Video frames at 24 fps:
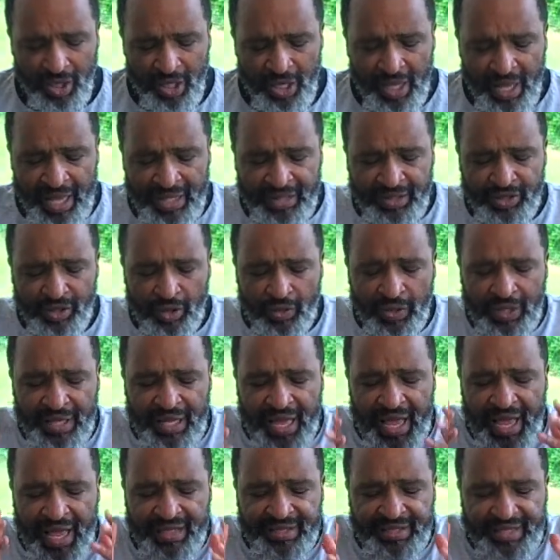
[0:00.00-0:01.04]
And so
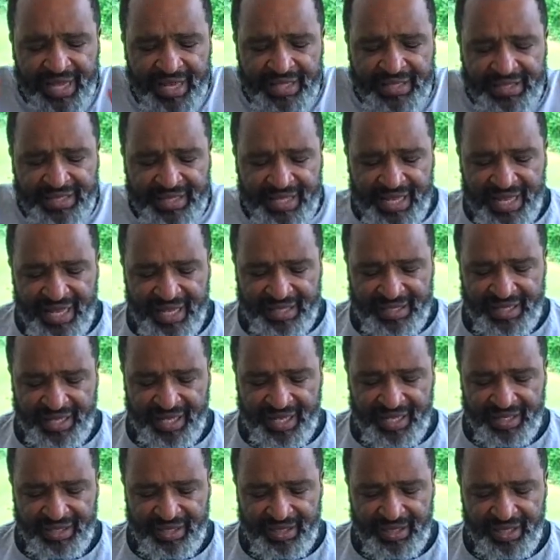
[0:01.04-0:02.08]
as they did
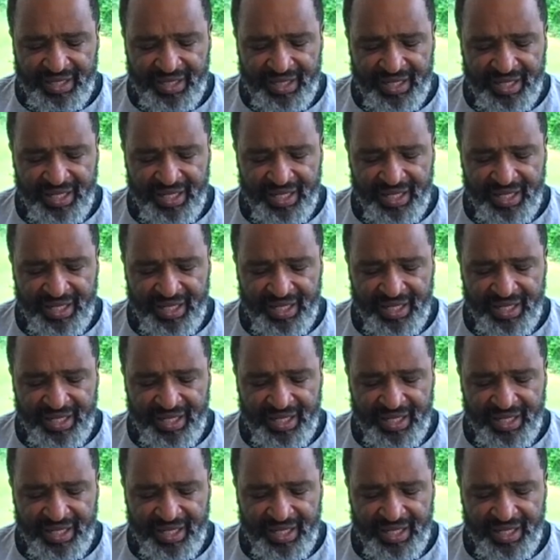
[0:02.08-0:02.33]
this,